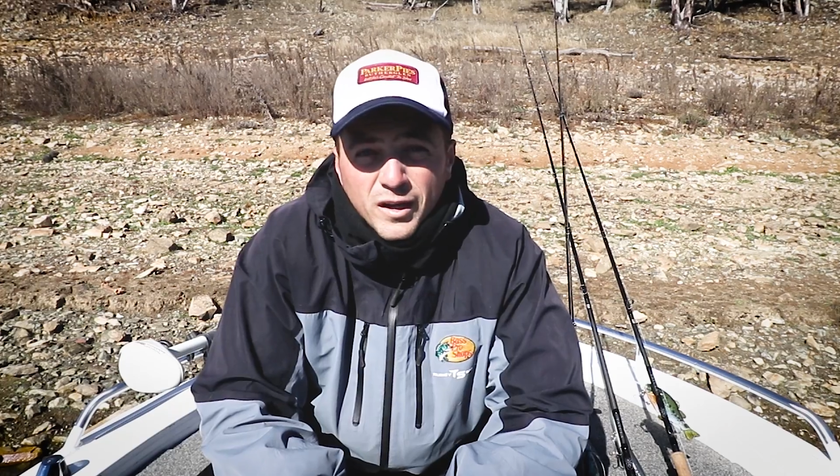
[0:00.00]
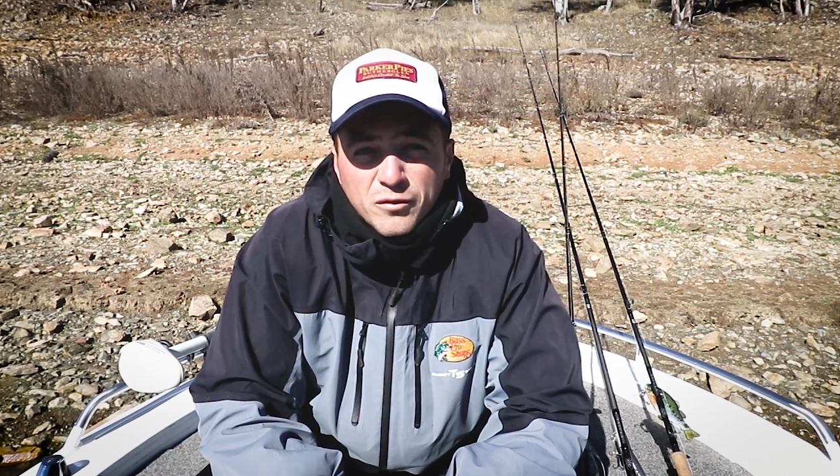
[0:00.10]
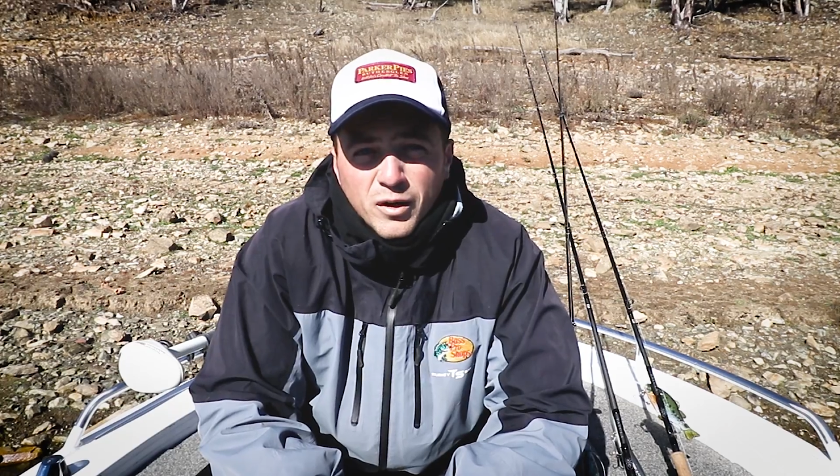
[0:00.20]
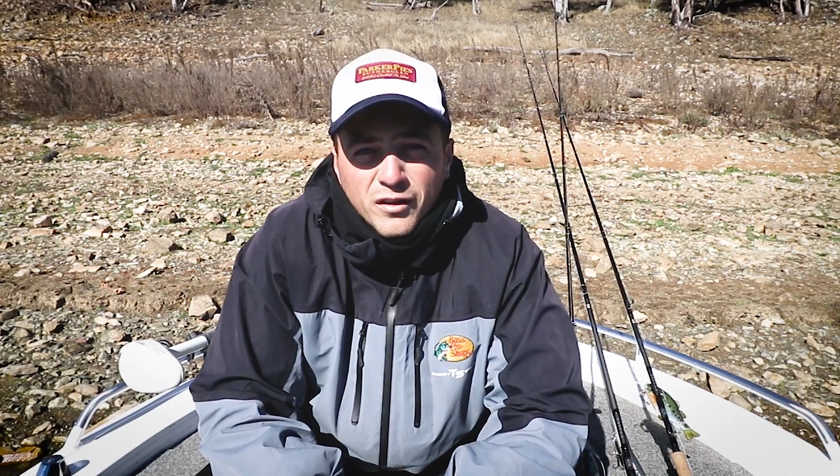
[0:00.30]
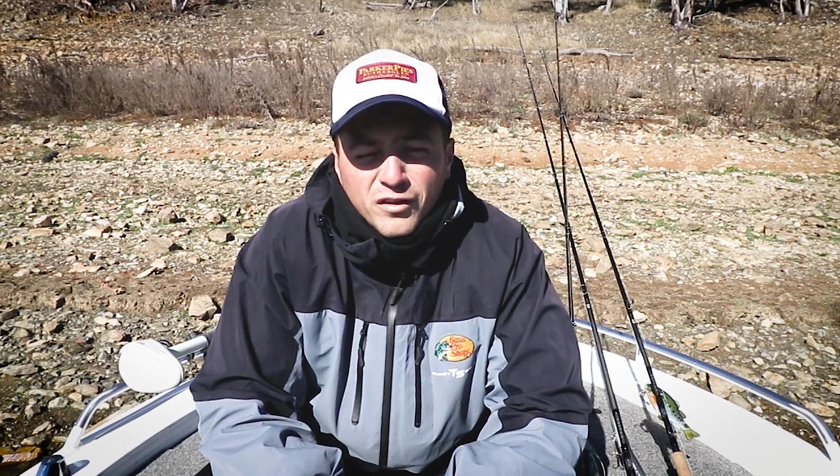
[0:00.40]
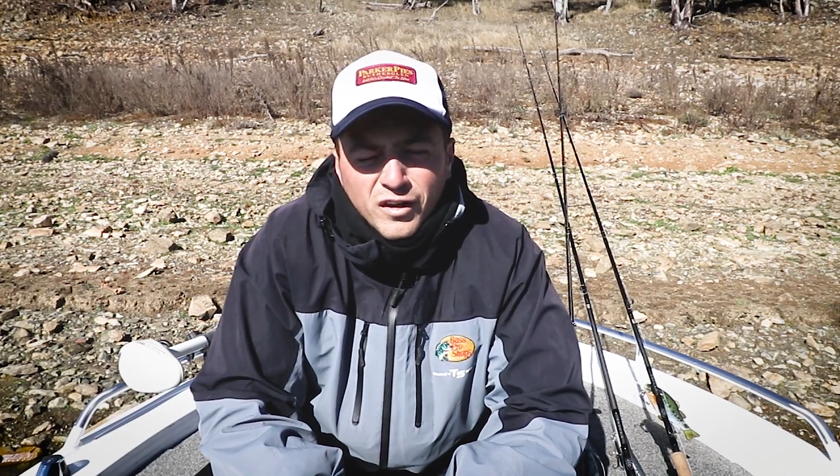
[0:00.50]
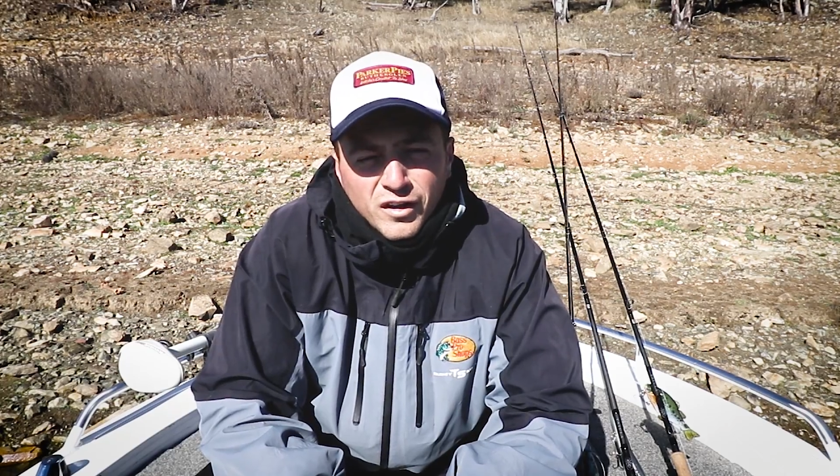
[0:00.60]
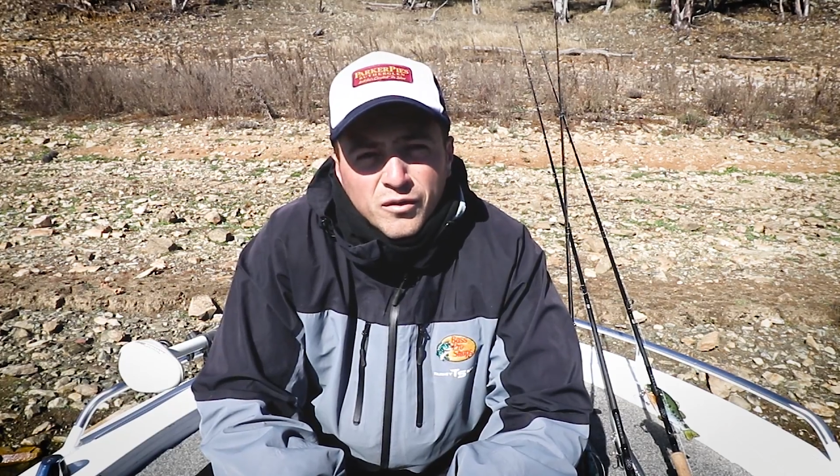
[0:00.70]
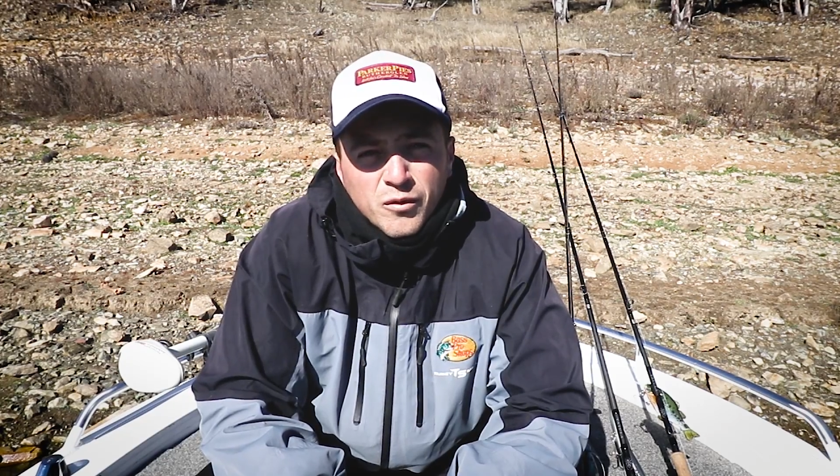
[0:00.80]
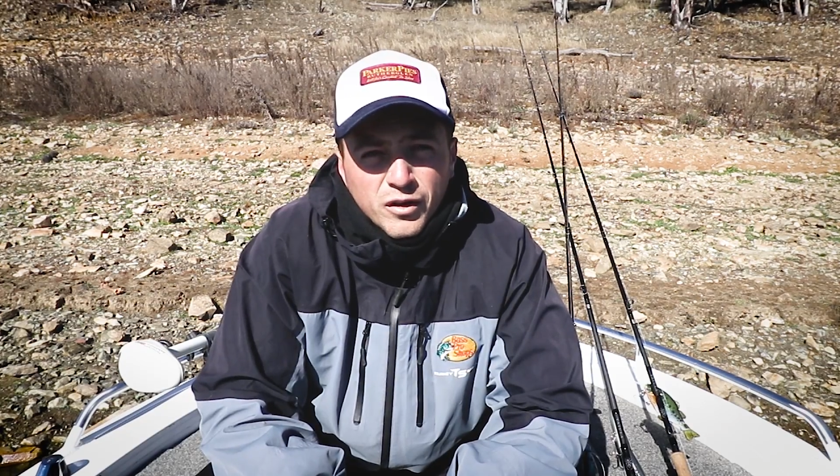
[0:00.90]
means one
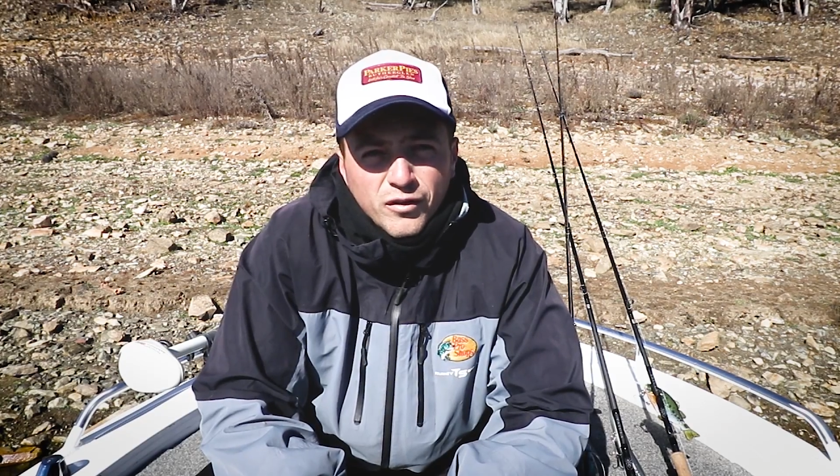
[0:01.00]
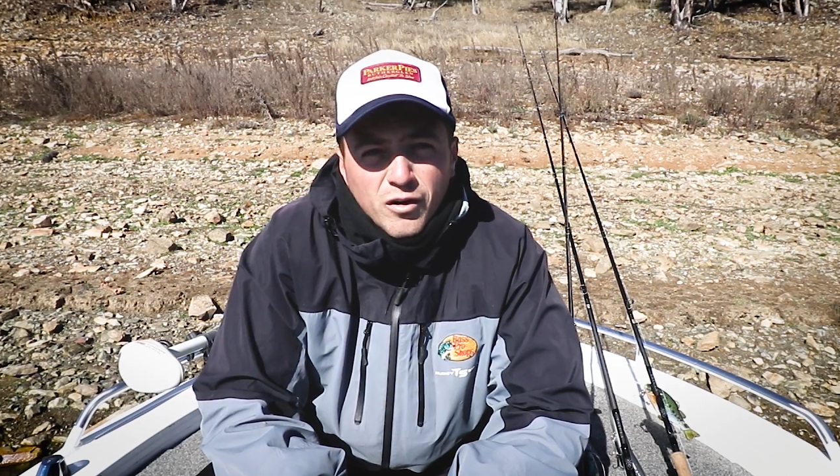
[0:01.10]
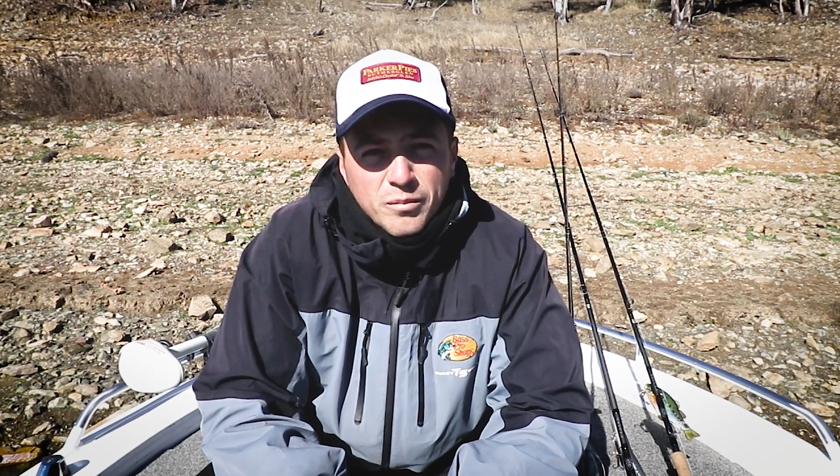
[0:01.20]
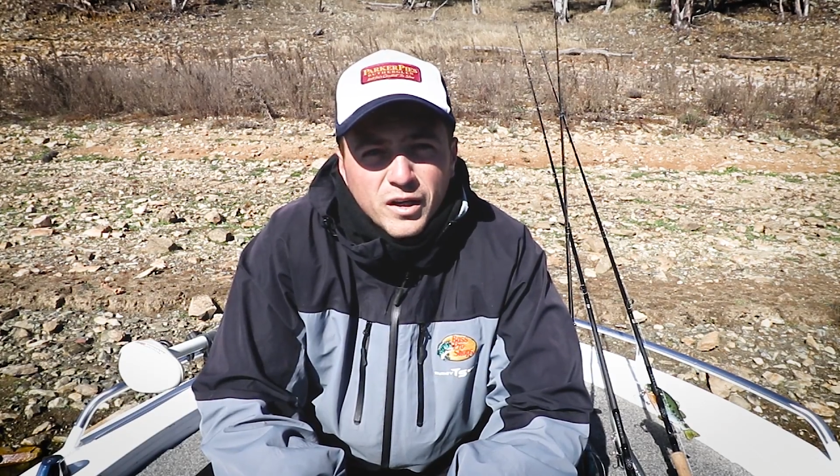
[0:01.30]
thing, we're throwing